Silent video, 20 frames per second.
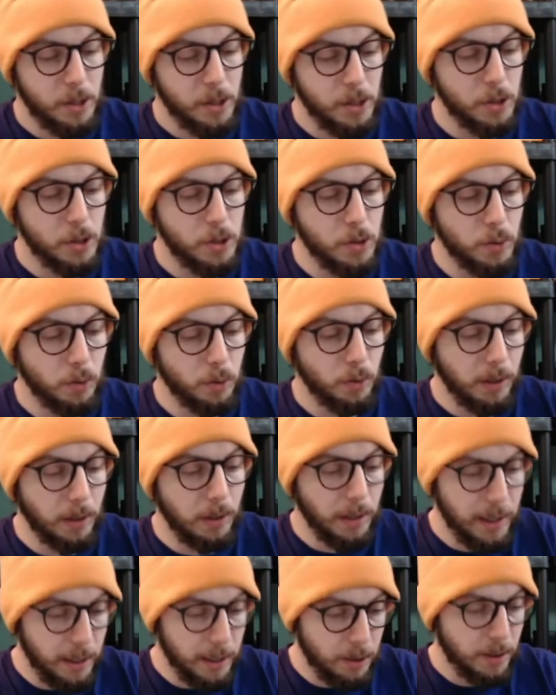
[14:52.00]
You
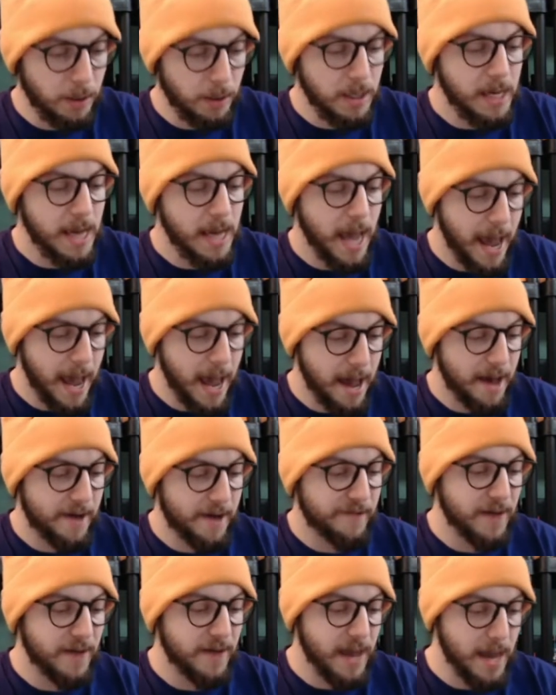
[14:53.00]
literally
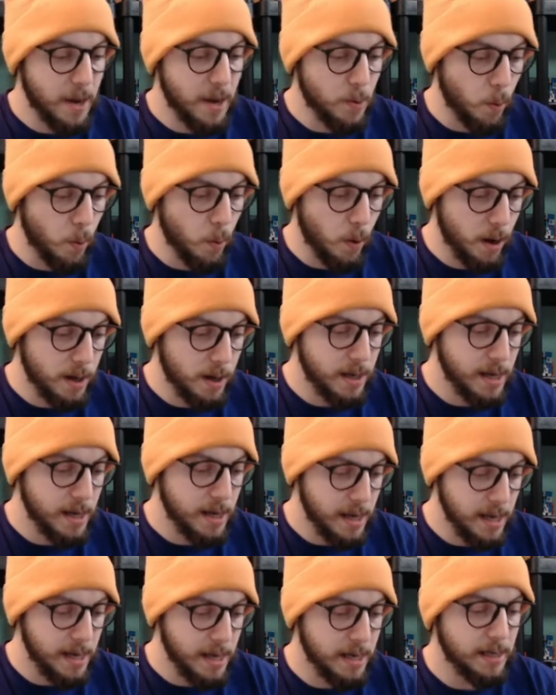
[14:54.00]
have a
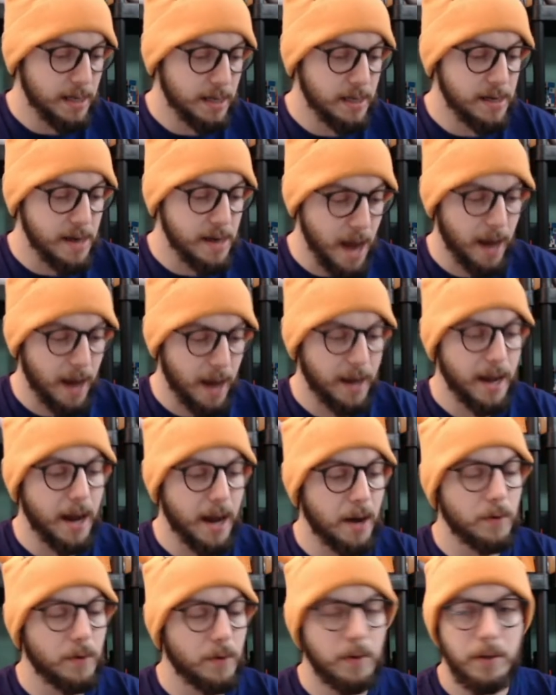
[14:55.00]
one-hit
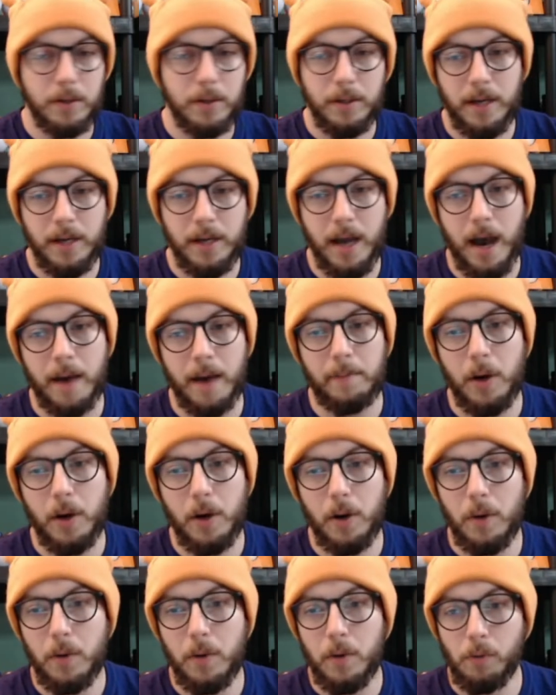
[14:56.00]
knockout combo
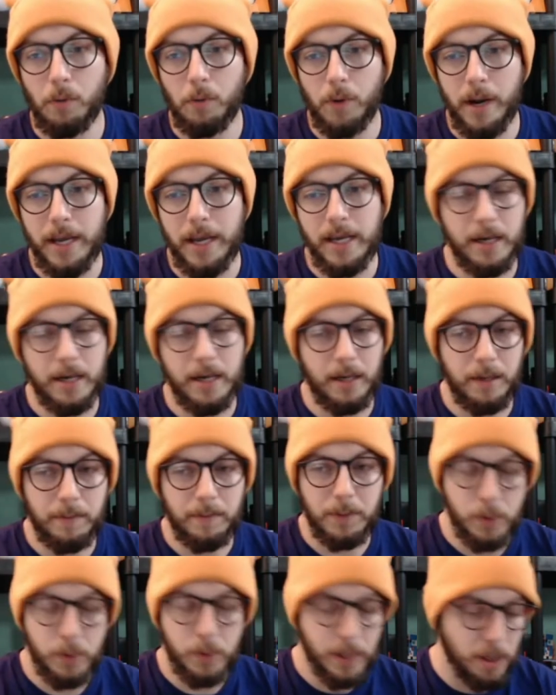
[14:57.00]
right here
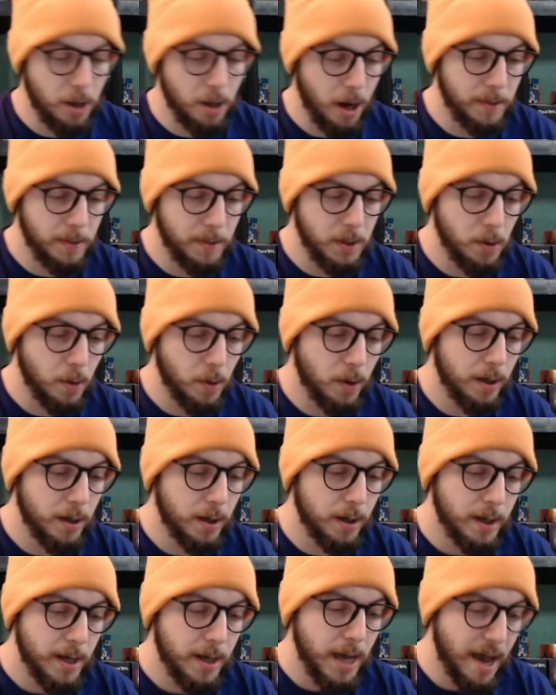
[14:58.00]
between Garbodor,
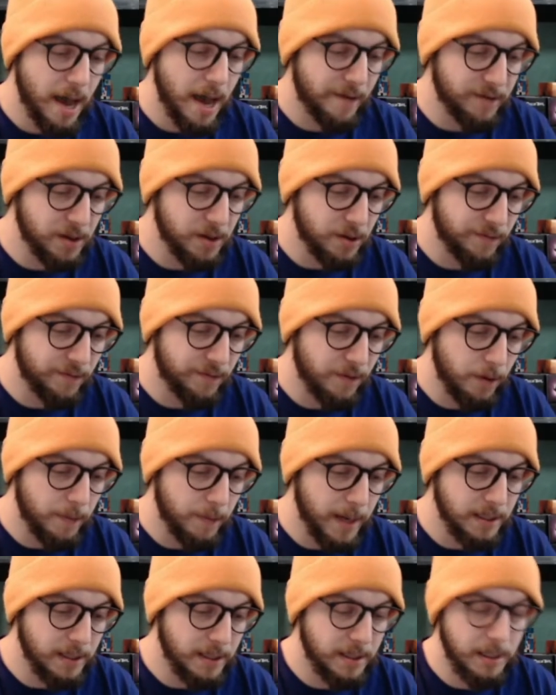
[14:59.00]
having your
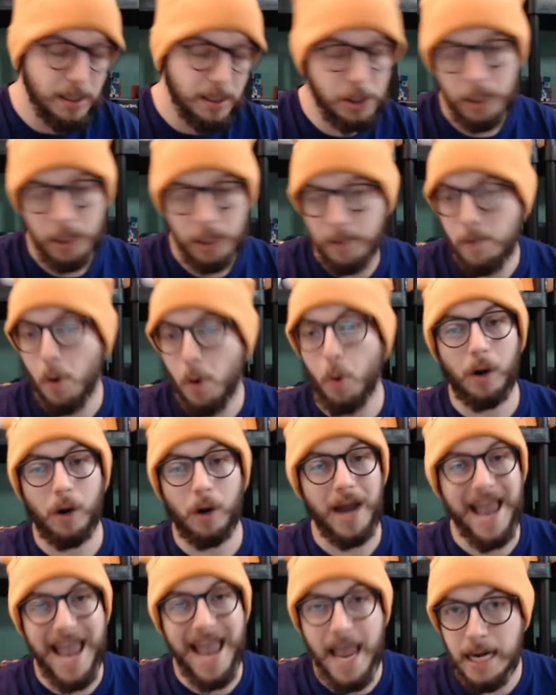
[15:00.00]
Burbank City Gym, or
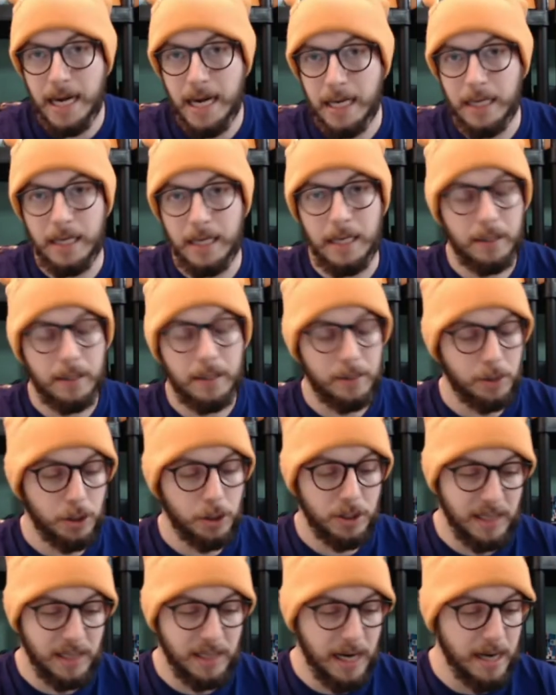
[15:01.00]
any
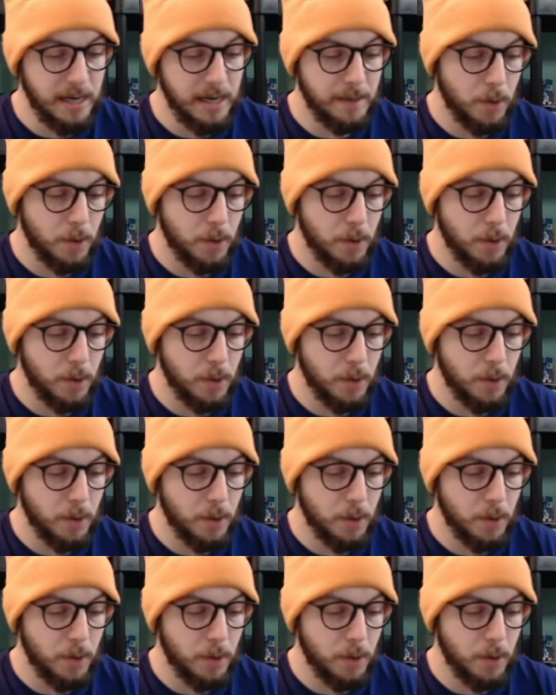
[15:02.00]
stadium